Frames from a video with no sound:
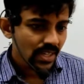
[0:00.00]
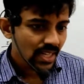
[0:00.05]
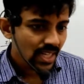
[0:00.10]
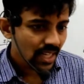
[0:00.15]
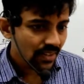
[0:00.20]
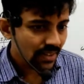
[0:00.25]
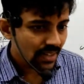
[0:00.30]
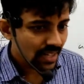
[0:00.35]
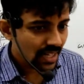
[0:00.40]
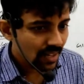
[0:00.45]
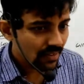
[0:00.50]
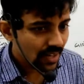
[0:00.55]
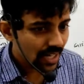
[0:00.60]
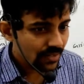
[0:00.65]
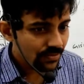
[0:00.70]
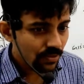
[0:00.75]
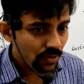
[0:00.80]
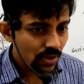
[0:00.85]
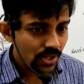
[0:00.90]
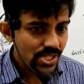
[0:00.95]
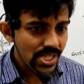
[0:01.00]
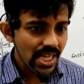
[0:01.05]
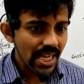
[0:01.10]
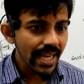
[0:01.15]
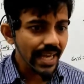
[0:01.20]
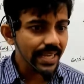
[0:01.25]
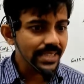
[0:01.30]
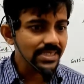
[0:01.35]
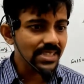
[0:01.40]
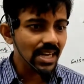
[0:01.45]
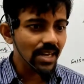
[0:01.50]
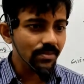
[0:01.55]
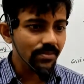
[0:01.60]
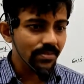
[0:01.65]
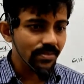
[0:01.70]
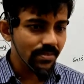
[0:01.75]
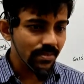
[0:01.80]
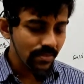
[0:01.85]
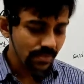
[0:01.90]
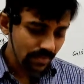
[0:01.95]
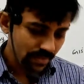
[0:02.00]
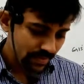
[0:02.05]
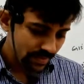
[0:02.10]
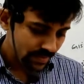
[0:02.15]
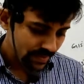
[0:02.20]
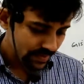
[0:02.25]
Even required for JEE exams.